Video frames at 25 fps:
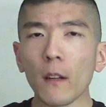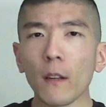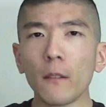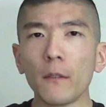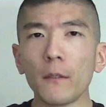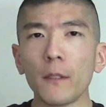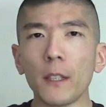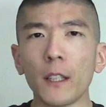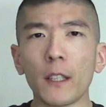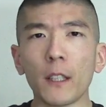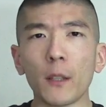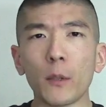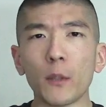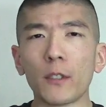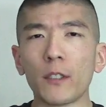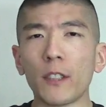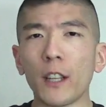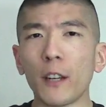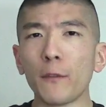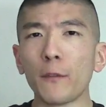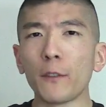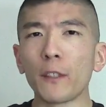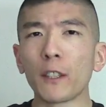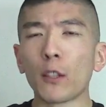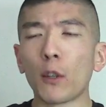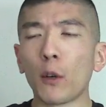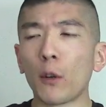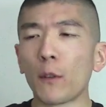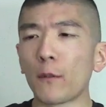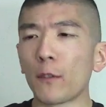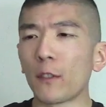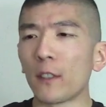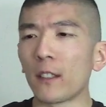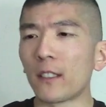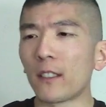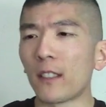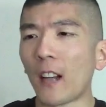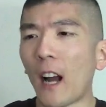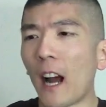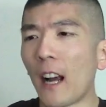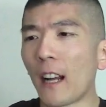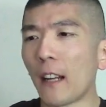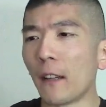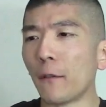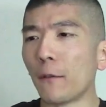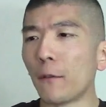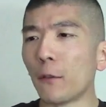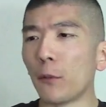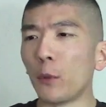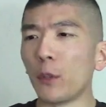Yeah, they were definitely going for the Thai
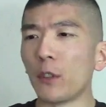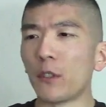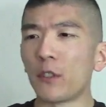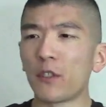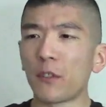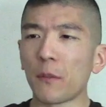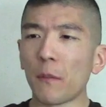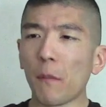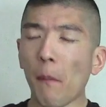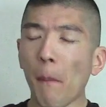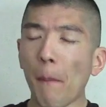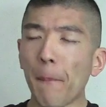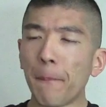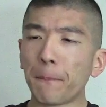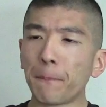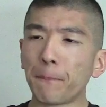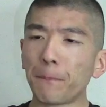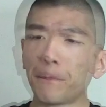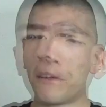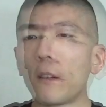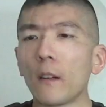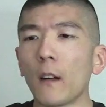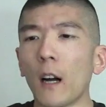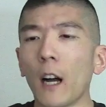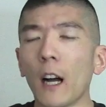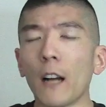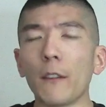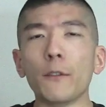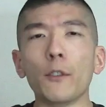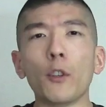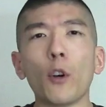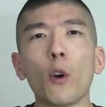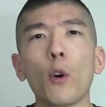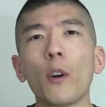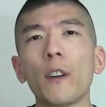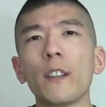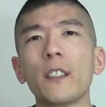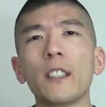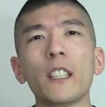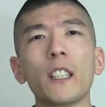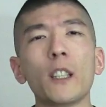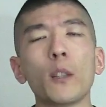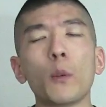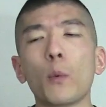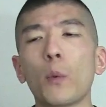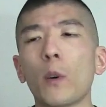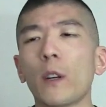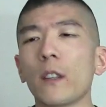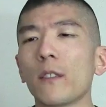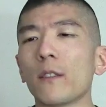influence. I have no idea
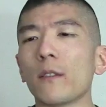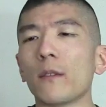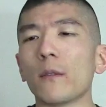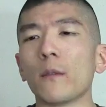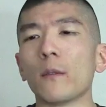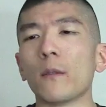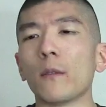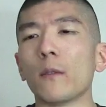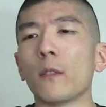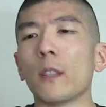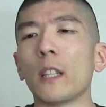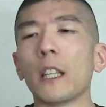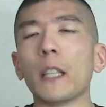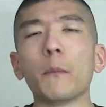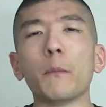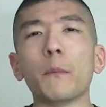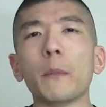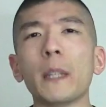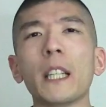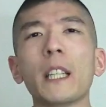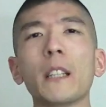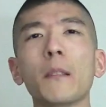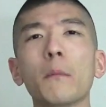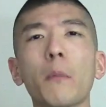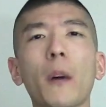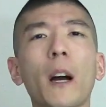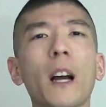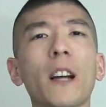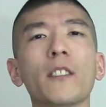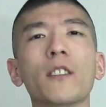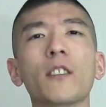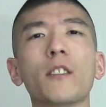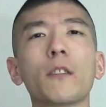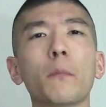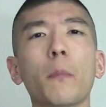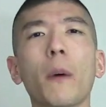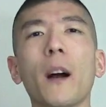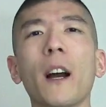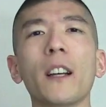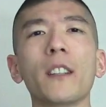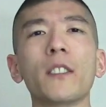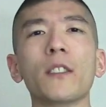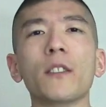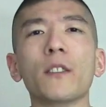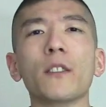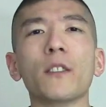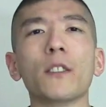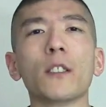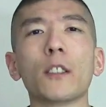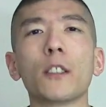what they mean by
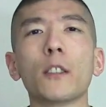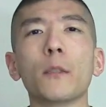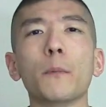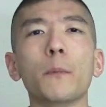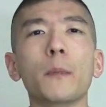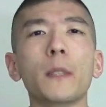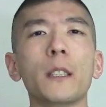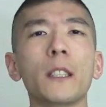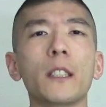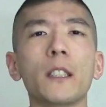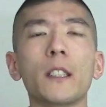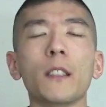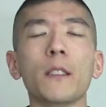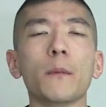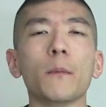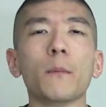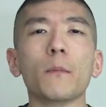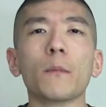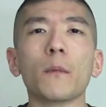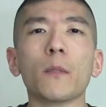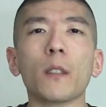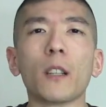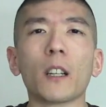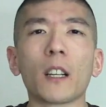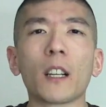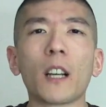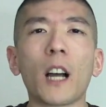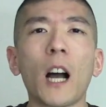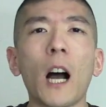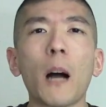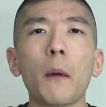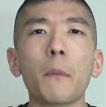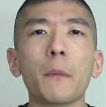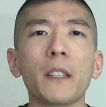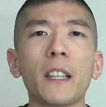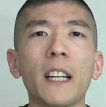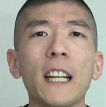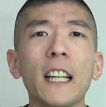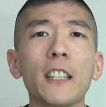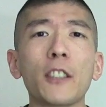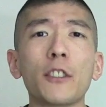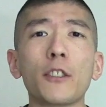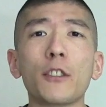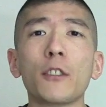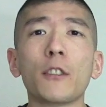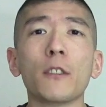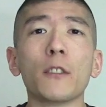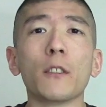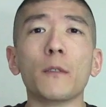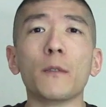spices. It could be a
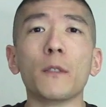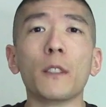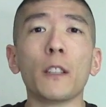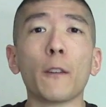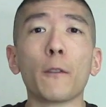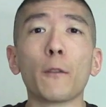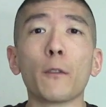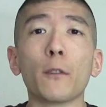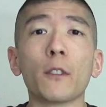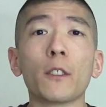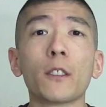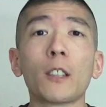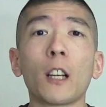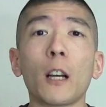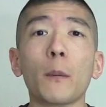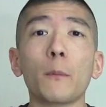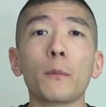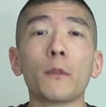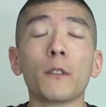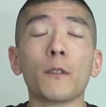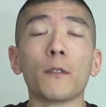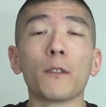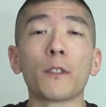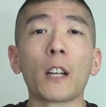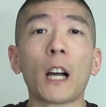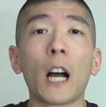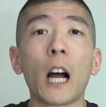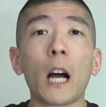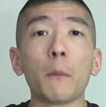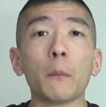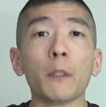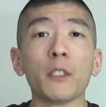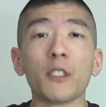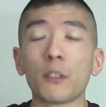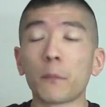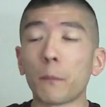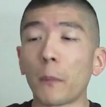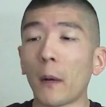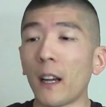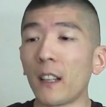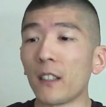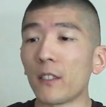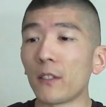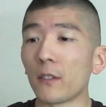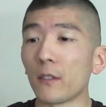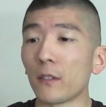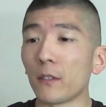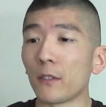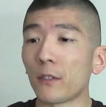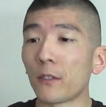combination of different types of common
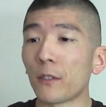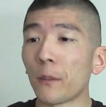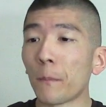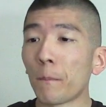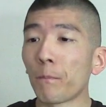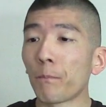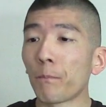spices